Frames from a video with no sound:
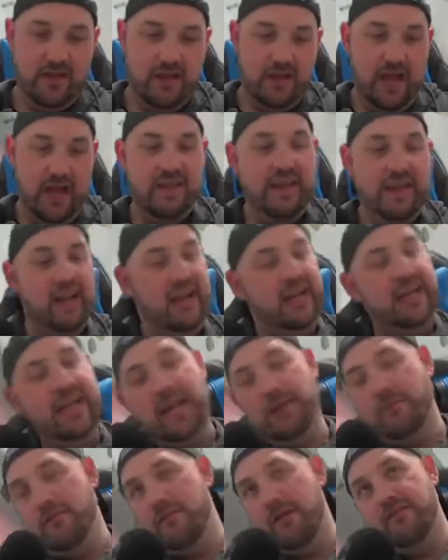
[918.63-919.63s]
And then
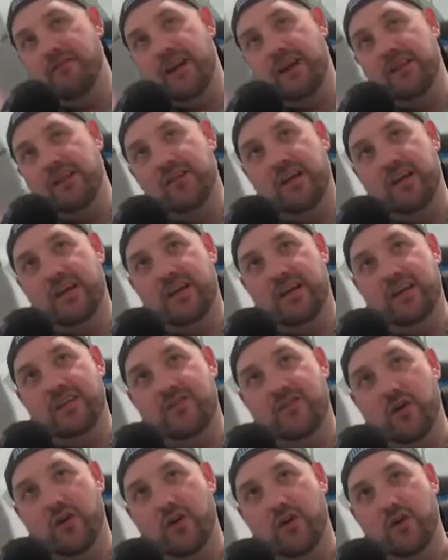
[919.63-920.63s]
Academy Manufacturer,
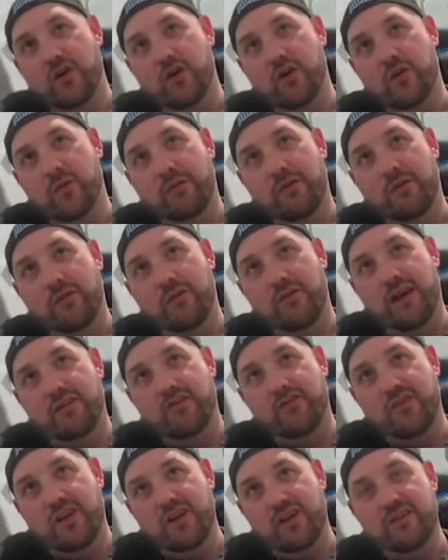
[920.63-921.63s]
so when we create
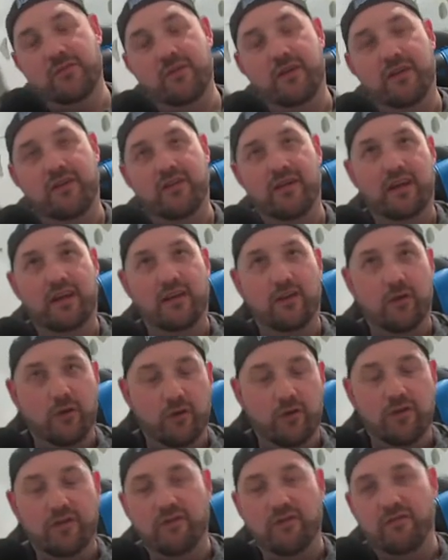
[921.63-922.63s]
treasures, when we create
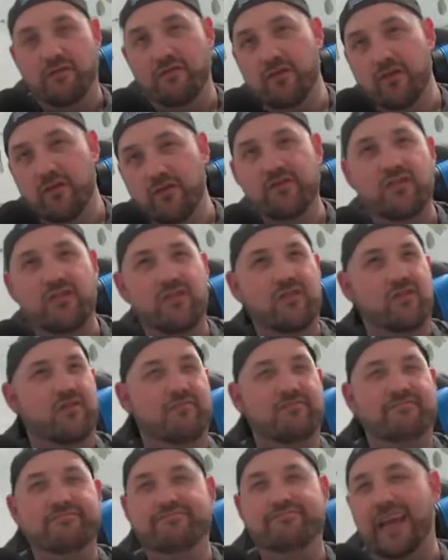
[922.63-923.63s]
clues and foods, just
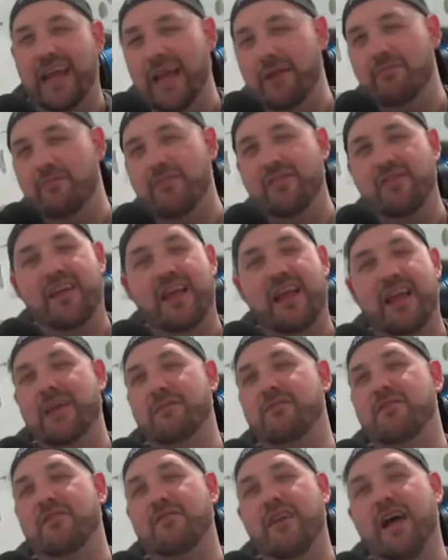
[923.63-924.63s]
heaps and
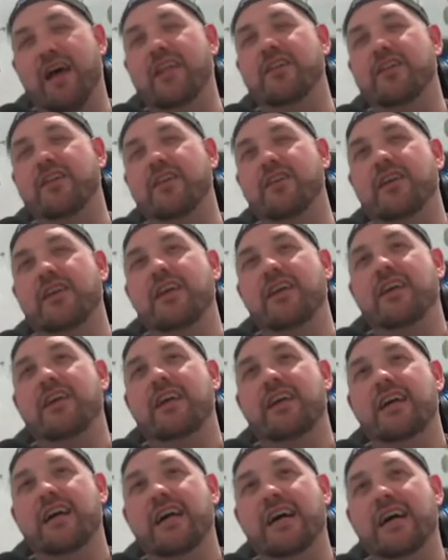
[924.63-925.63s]
heaps of value.
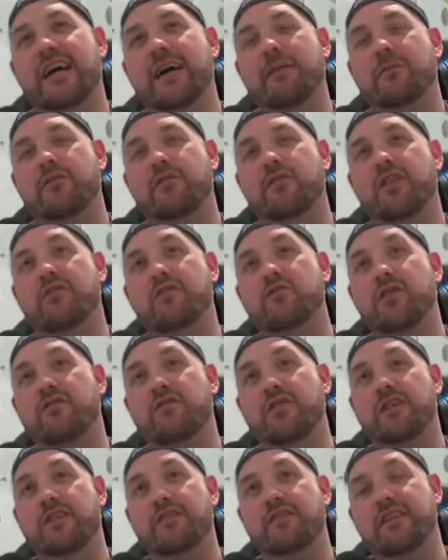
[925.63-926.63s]
Um, so this one's
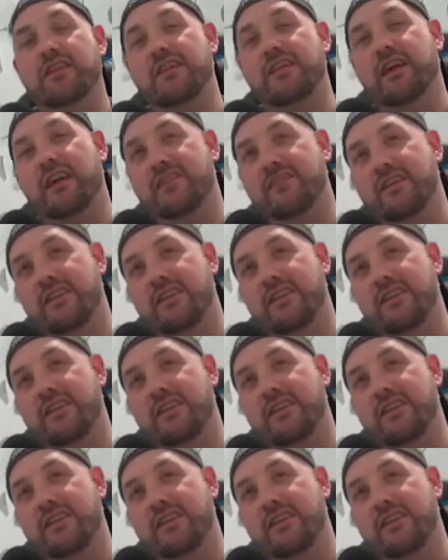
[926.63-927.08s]
really, really nice.